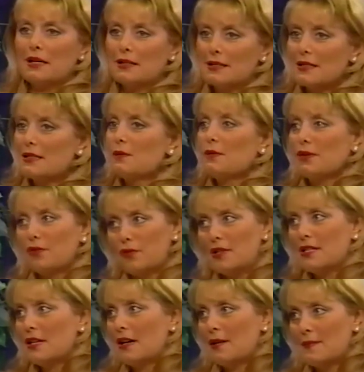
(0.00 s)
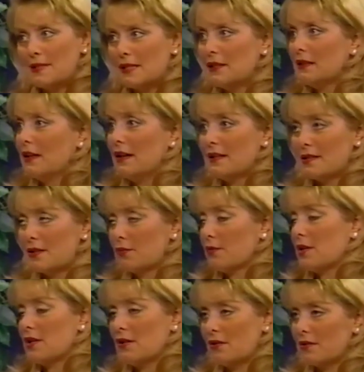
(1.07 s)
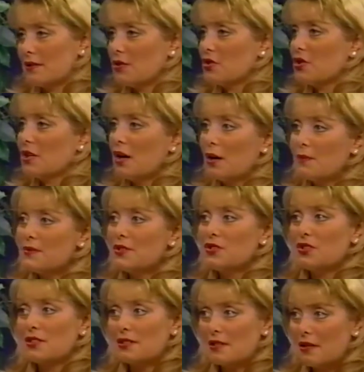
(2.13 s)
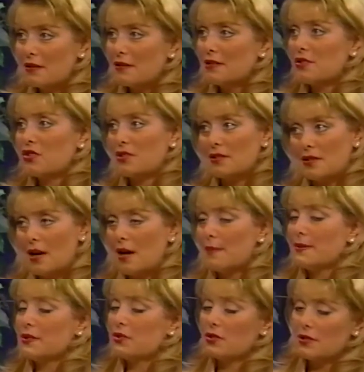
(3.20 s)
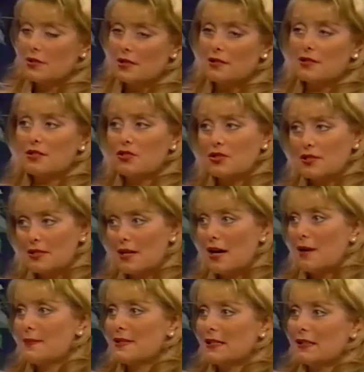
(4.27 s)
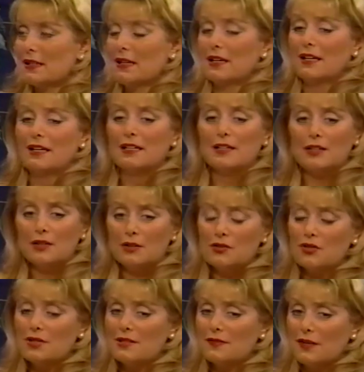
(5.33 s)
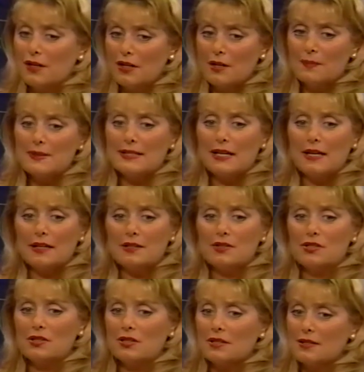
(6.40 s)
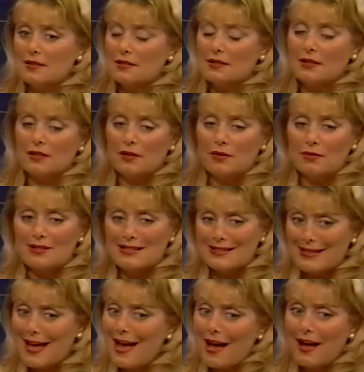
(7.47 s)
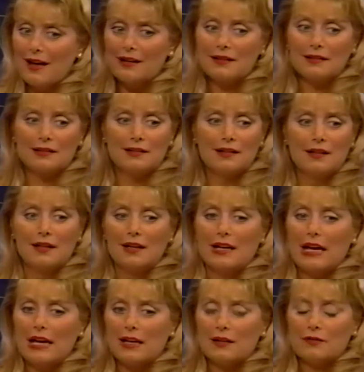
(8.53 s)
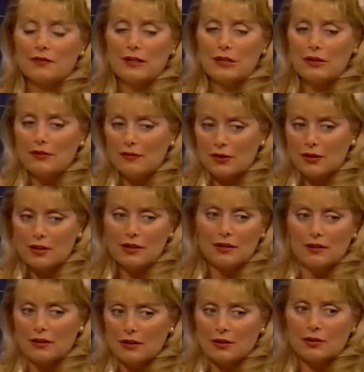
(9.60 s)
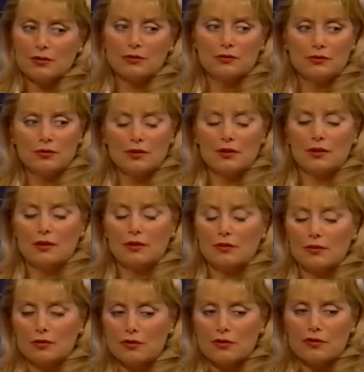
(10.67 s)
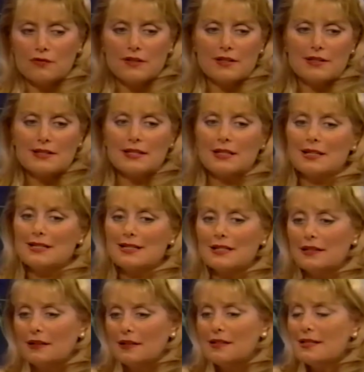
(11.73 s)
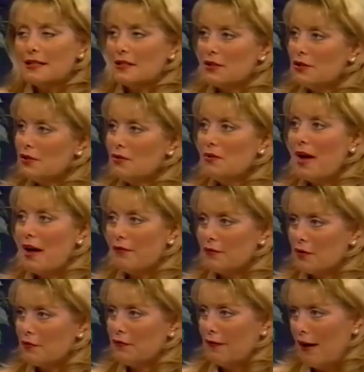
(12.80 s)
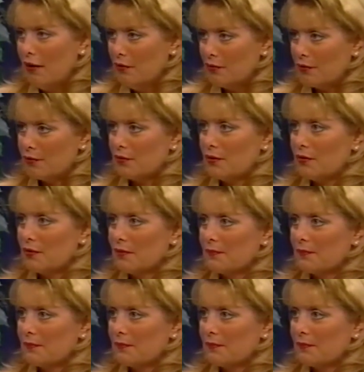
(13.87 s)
back to see me 3 times in the last 3 years, and she comes and she starts and she stops and she starts and she stops, and you know, she's very upset and she's, you know, sad and very, very, you know, nervous. And I said, listen, you have no follow-through.